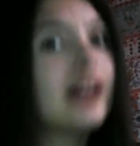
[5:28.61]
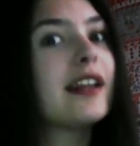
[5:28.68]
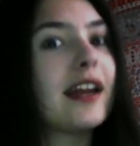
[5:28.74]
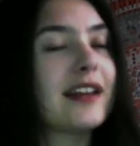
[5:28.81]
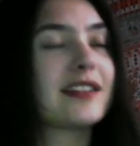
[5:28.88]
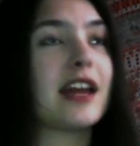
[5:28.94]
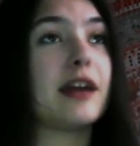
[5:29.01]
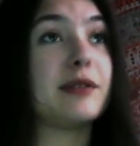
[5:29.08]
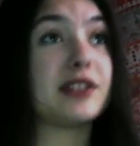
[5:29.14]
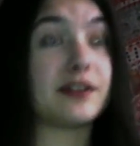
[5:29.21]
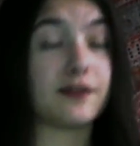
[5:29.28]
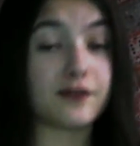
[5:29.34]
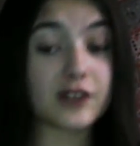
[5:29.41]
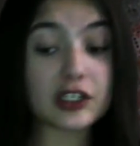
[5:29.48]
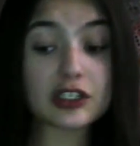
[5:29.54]
Yes, I was in
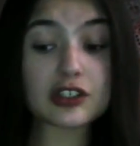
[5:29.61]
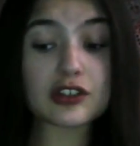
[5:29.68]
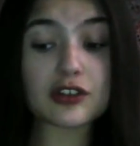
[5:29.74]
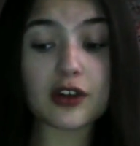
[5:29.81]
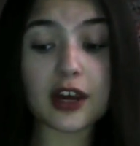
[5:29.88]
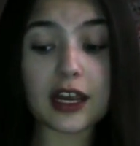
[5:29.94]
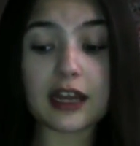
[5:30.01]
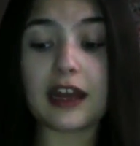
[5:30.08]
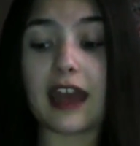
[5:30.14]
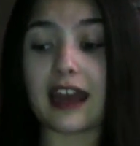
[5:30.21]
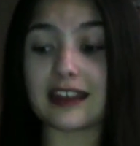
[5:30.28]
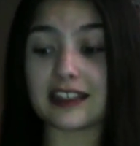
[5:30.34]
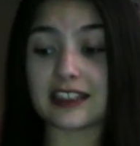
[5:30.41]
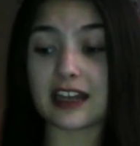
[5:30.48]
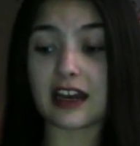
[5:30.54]
1st grade
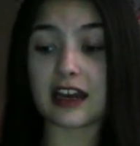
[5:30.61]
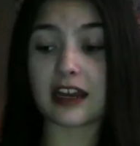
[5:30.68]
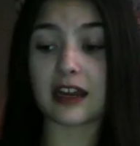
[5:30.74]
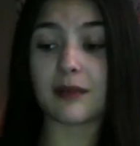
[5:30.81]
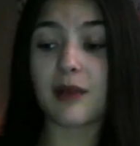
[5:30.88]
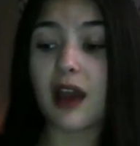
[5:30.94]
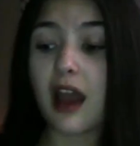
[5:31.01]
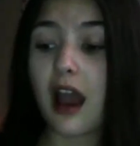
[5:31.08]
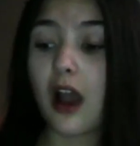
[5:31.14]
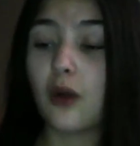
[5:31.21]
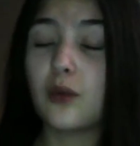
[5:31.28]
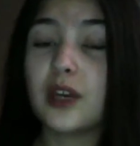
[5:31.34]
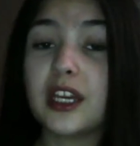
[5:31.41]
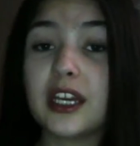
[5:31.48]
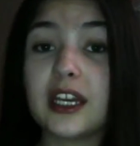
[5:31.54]
at the time.
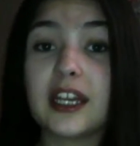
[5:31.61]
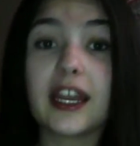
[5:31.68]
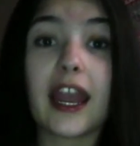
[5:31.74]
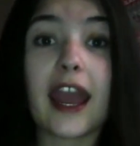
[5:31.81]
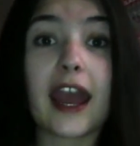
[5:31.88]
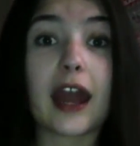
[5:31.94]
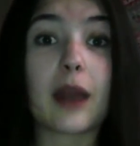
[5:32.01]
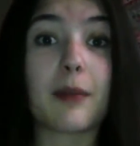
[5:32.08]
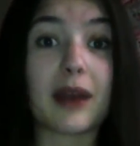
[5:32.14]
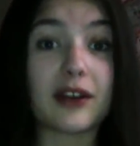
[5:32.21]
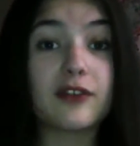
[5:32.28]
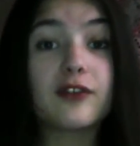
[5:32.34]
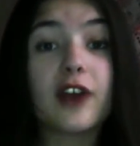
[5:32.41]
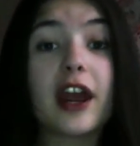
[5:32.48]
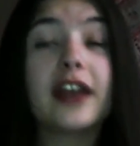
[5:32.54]
We and my
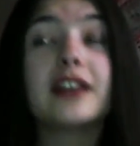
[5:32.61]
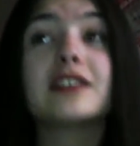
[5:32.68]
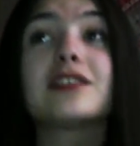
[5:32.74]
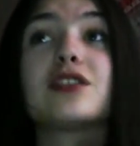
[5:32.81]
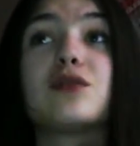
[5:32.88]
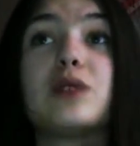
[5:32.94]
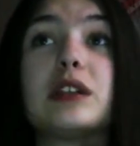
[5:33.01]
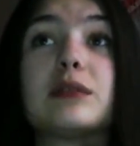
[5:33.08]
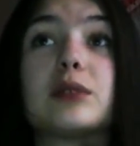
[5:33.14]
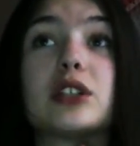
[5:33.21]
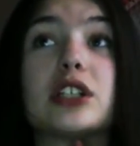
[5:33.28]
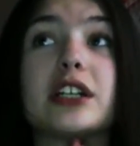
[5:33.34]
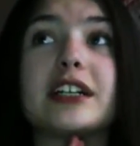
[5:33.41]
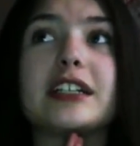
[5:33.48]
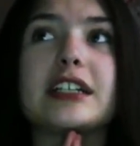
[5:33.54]
friends, we
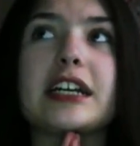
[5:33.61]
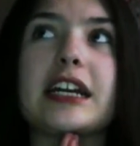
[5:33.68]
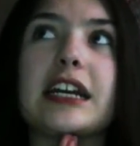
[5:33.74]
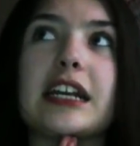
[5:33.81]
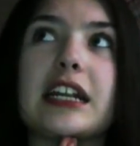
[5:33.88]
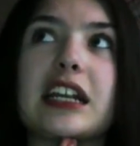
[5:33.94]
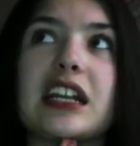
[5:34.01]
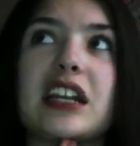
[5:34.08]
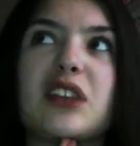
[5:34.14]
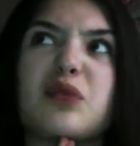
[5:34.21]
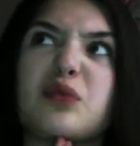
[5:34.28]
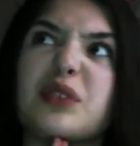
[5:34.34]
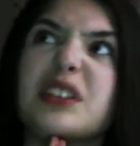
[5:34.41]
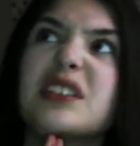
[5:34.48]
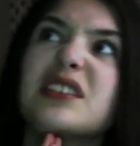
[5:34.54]
were
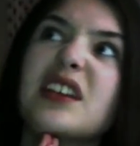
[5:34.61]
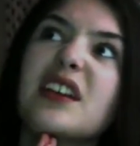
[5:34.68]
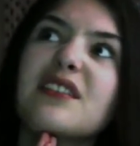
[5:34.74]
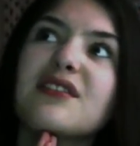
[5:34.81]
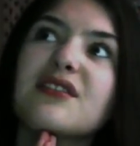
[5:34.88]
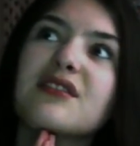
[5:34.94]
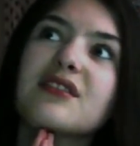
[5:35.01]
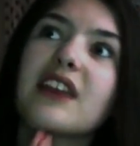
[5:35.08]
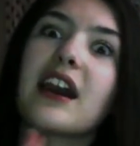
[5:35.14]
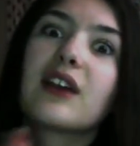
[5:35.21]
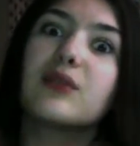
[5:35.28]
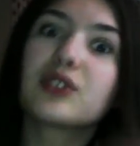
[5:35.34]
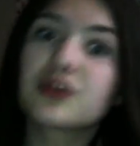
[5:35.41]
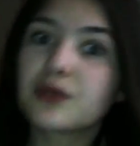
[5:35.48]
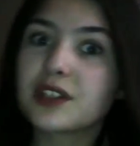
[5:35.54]
in recess. Yeah,
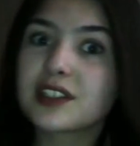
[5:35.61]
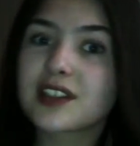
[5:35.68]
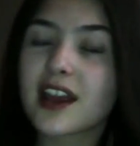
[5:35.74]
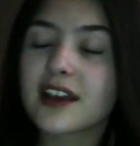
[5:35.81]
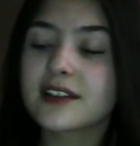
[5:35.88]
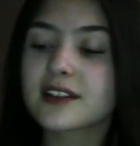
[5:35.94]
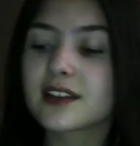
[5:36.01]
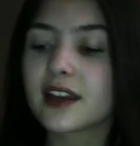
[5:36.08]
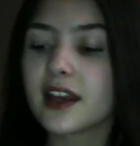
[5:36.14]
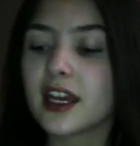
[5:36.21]
it was recess.